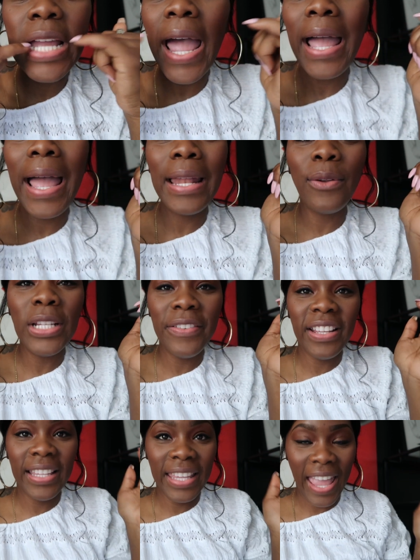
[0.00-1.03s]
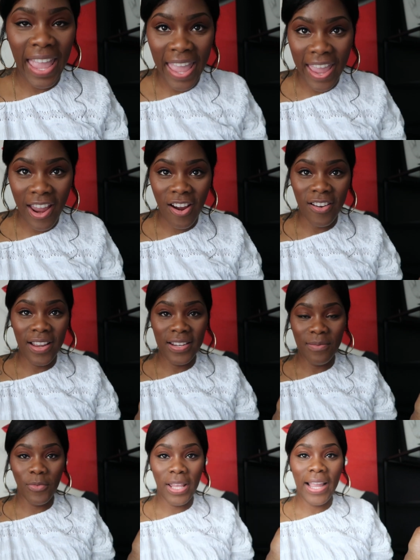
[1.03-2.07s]
I, I don't even care
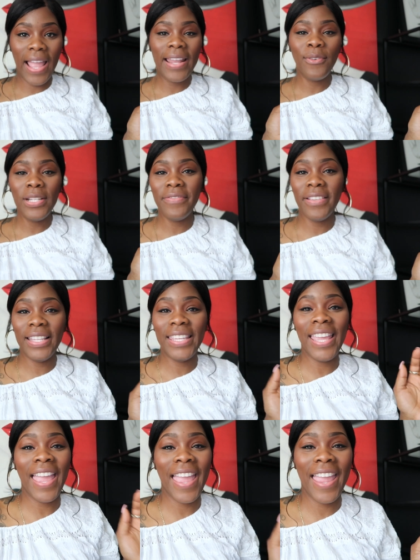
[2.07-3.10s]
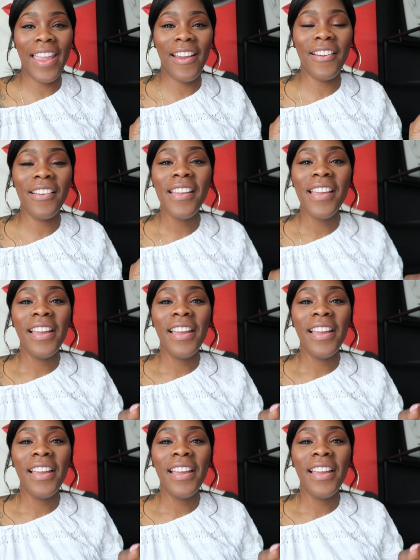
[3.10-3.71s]
anymore. Like, I don't even care.